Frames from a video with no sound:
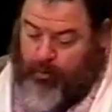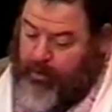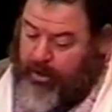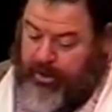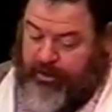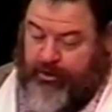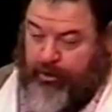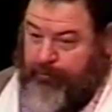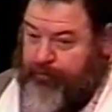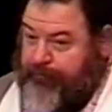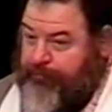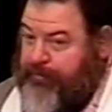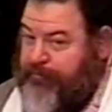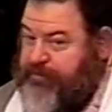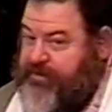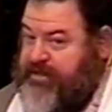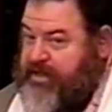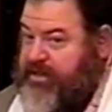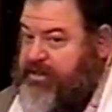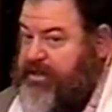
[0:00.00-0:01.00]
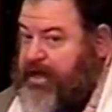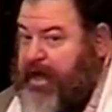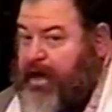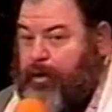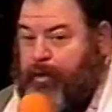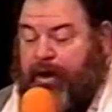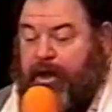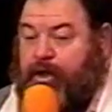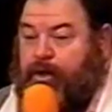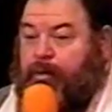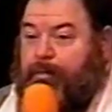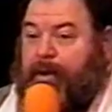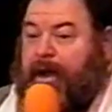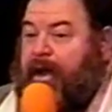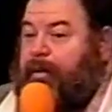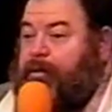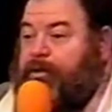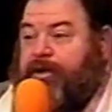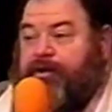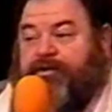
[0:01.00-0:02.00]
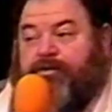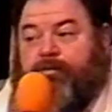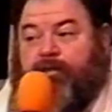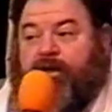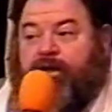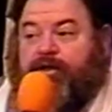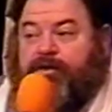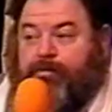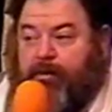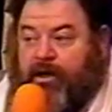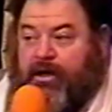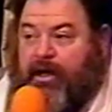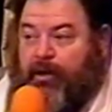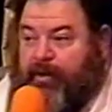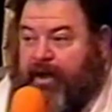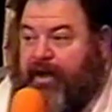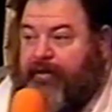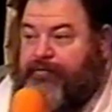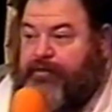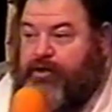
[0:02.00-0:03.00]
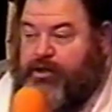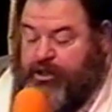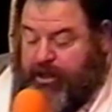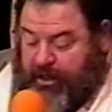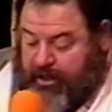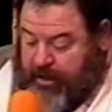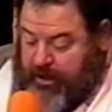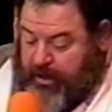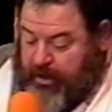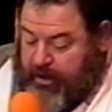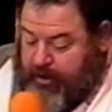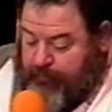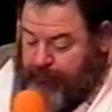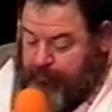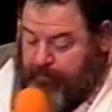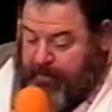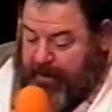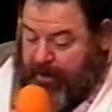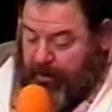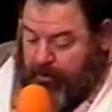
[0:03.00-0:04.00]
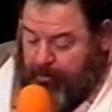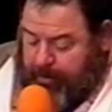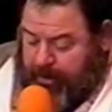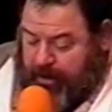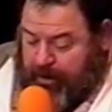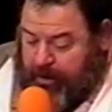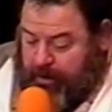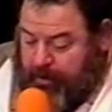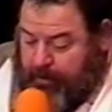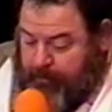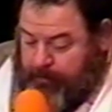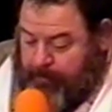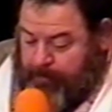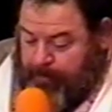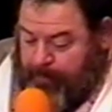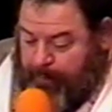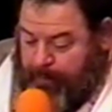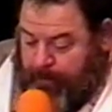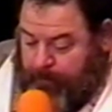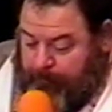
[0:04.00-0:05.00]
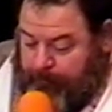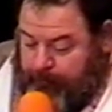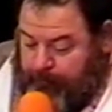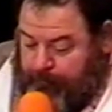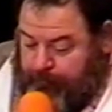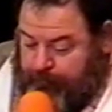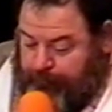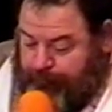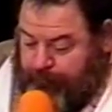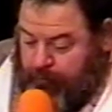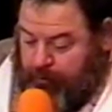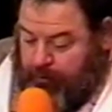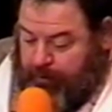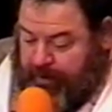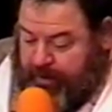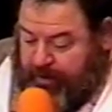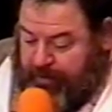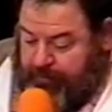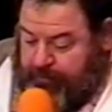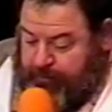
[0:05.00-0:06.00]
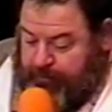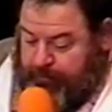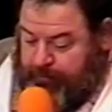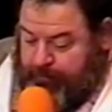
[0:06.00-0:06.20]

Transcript: Well, if it says Yahweh in your Bible, doesn't mean it's Moriah. We have to check from the Aramaic. Four eight.